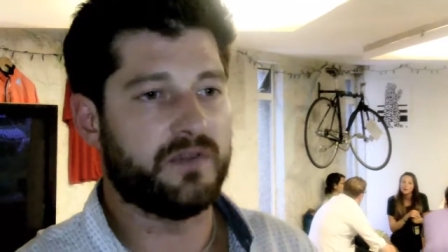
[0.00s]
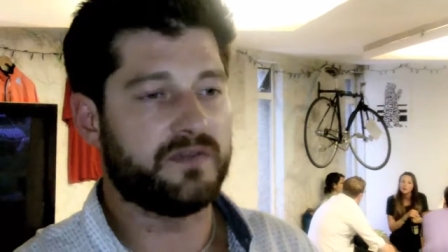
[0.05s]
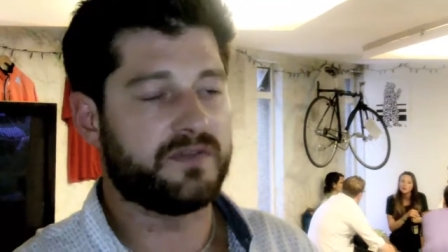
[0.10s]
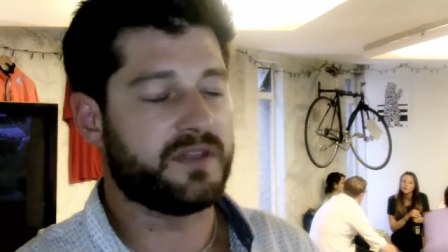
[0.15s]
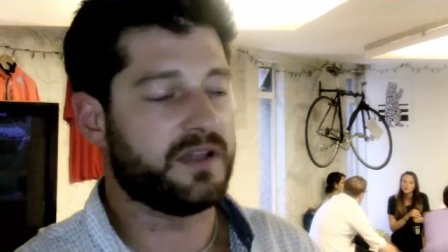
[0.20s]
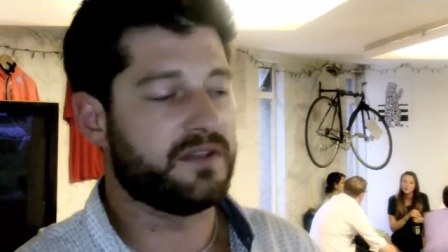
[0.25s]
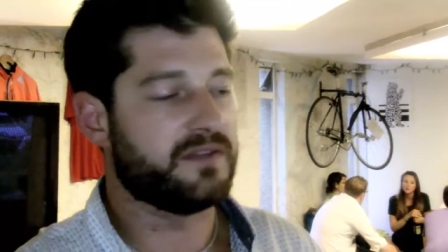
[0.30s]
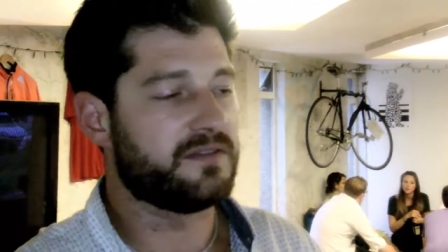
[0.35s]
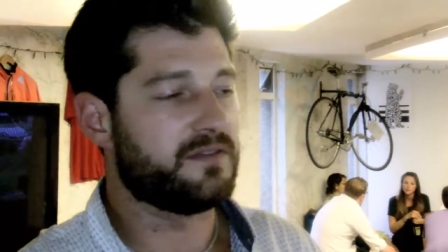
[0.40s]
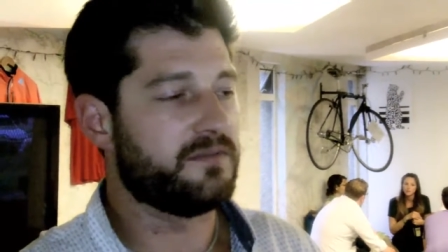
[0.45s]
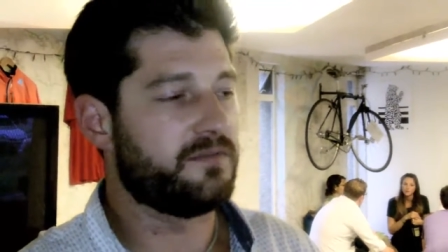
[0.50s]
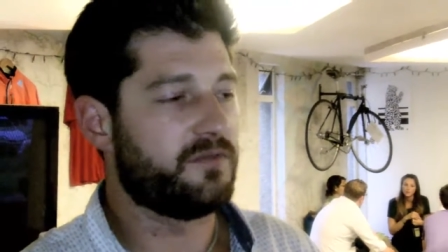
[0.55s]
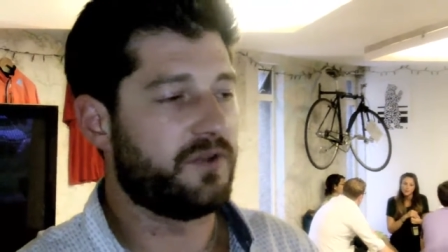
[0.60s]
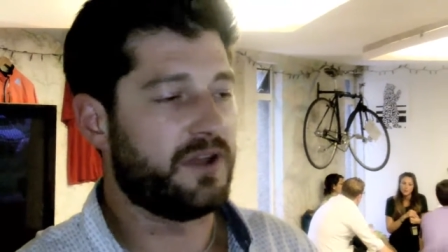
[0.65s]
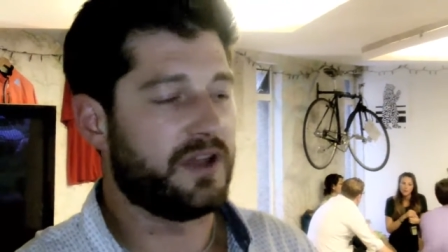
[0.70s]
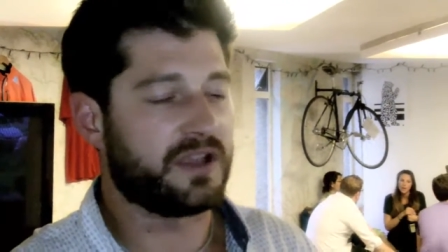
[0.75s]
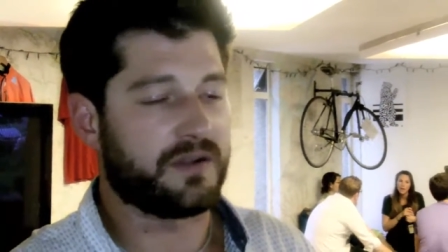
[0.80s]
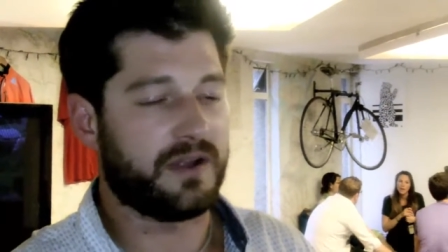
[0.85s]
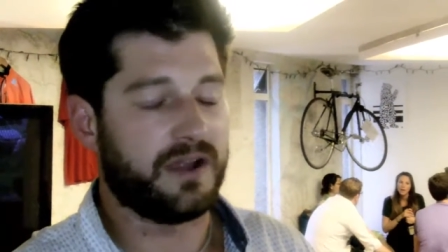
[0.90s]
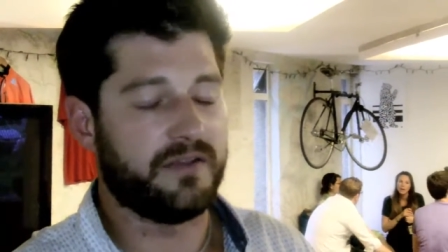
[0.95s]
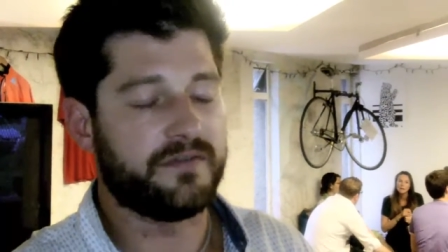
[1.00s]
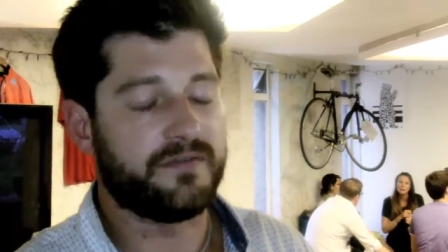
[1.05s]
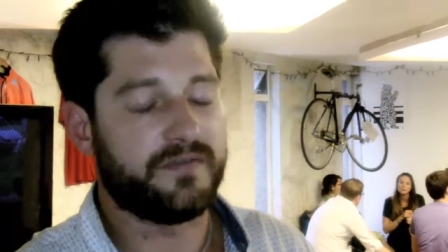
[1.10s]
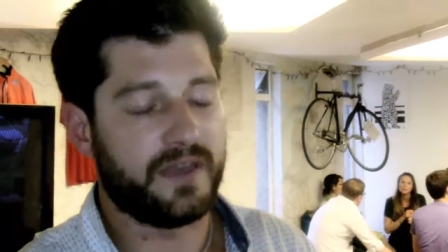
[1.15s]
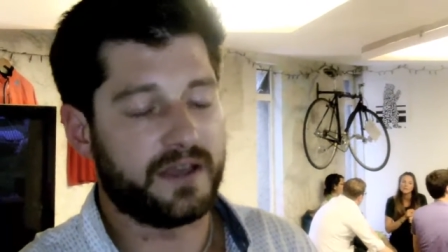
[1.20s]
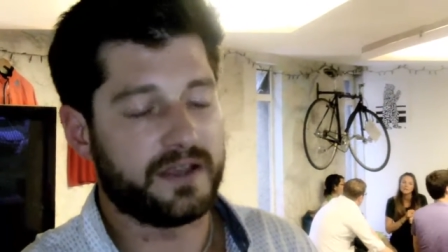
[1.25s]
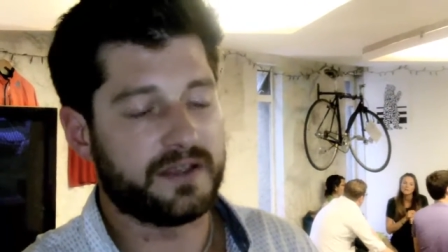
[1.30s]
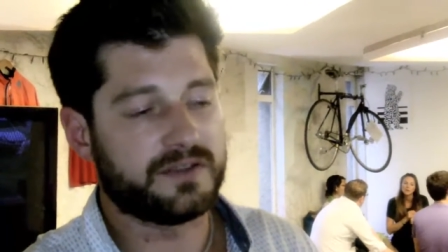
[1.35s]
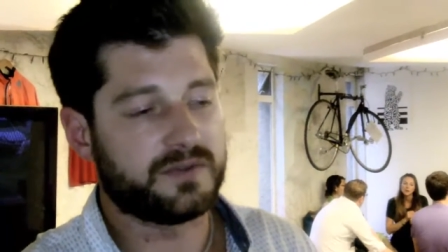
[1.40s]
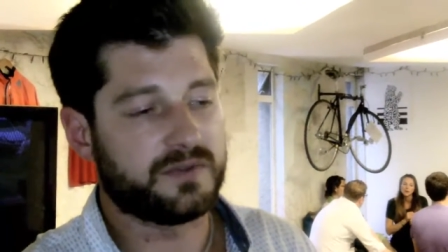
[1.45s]
we've done some really great
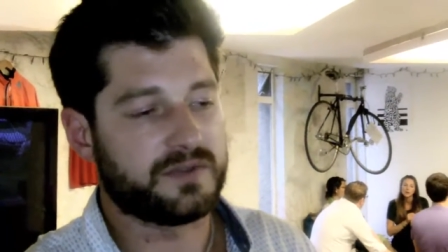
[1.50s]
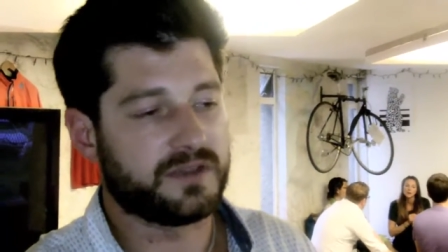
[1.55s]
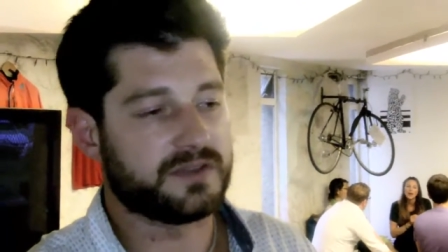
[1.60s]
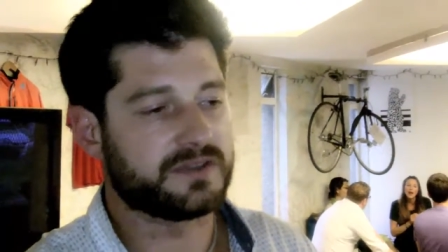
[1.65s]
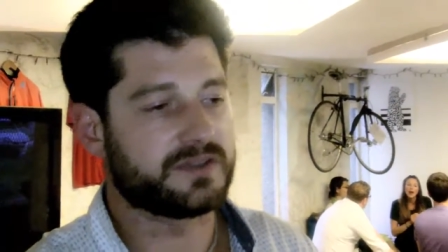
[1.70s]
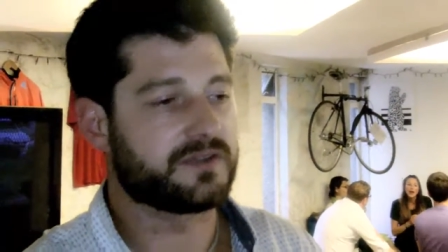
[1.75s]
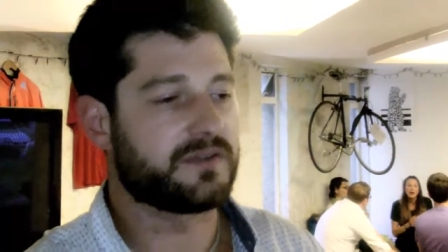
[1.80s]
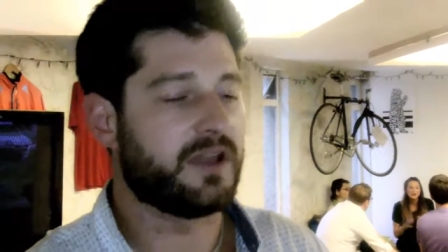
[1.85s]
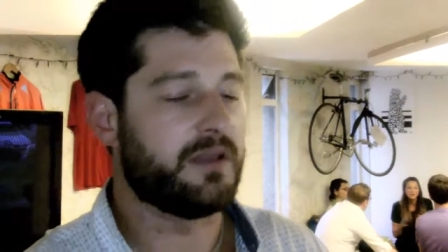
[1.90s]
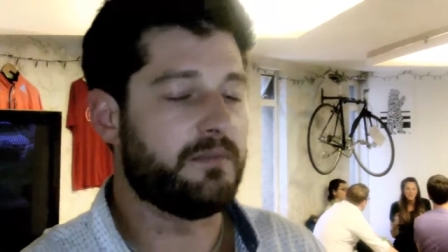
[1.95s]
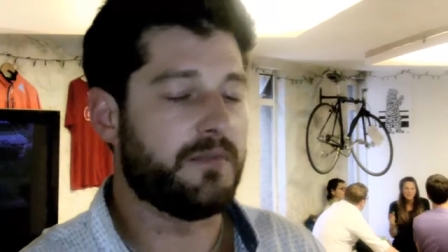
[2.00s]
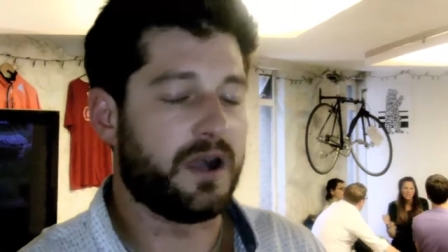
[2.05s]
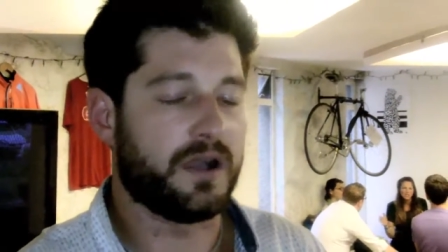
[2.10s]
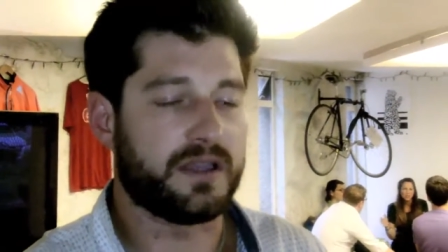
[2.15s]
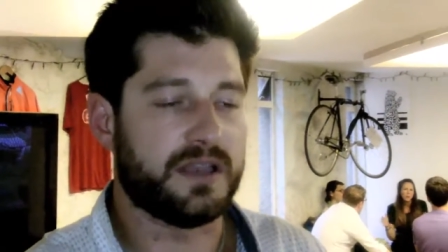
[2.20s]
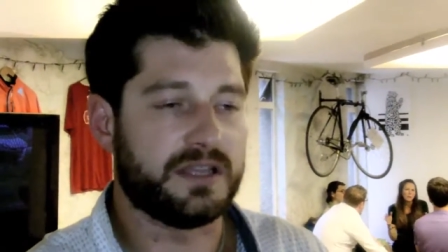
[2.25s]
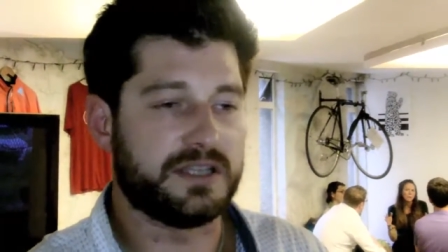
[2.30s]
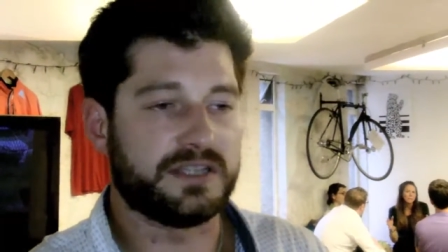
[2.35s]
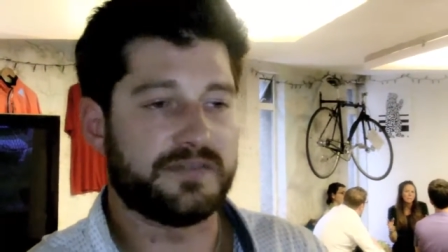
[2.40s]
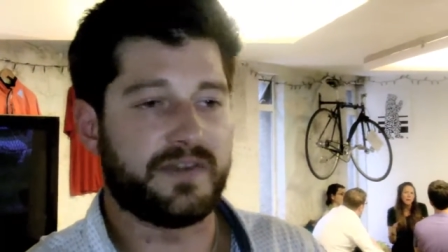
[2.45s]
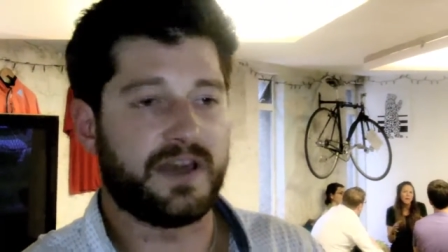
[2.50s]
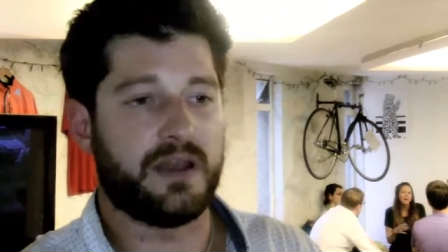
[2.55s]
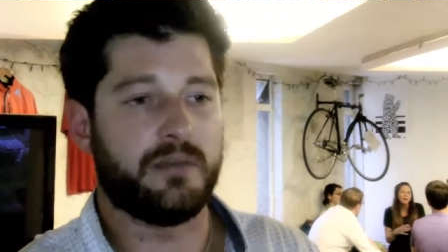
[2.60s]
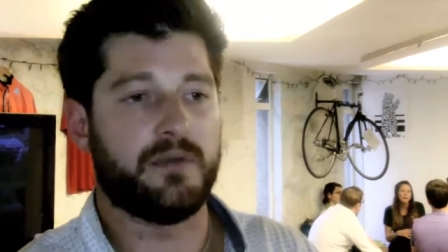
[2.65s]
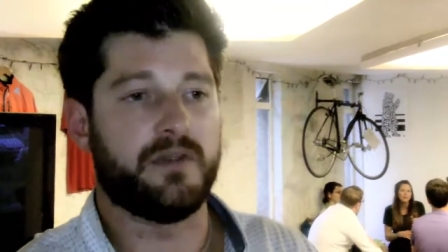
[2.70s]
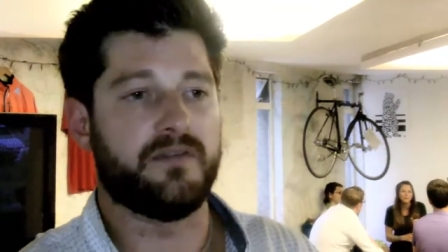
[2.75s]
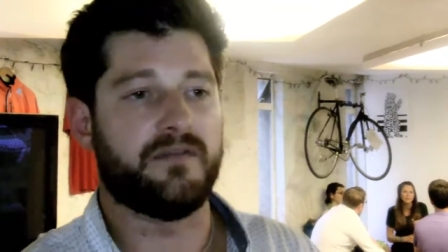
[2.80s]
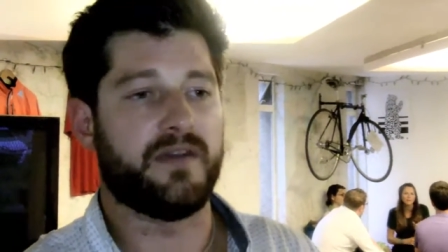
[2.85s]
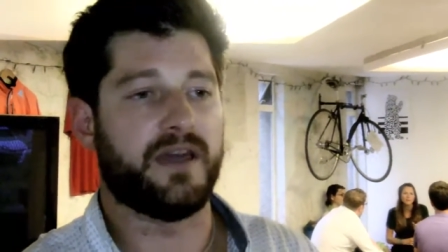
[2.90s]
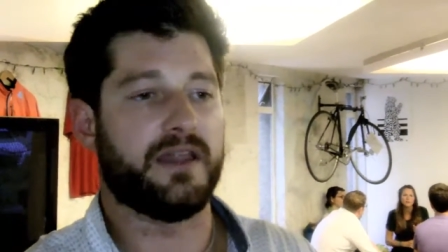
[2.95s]
things, we've done some great market
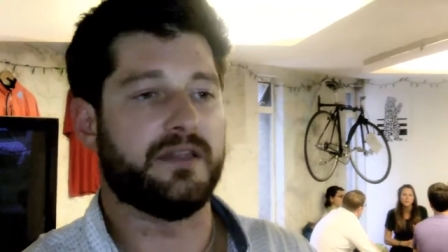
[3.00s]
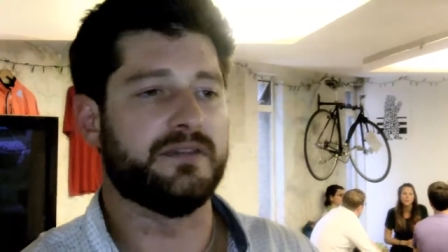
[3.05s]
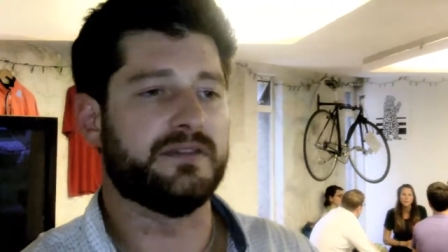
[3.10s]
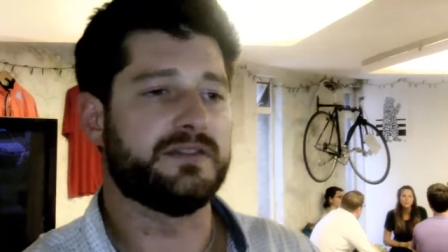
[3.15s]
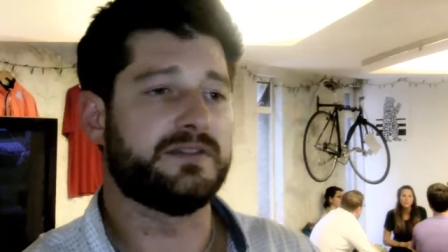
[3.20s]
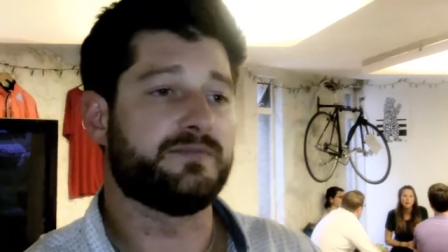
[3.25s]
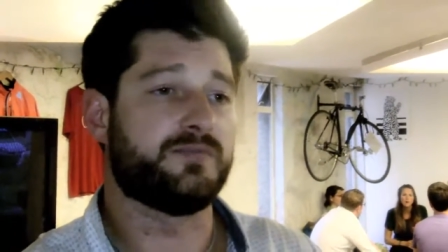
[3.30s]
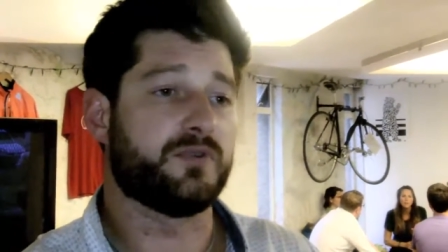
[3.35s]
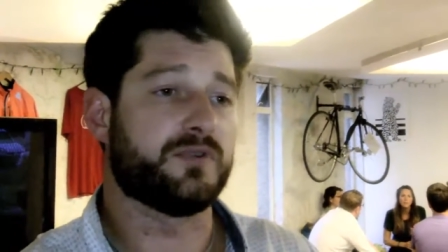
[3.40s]
development events,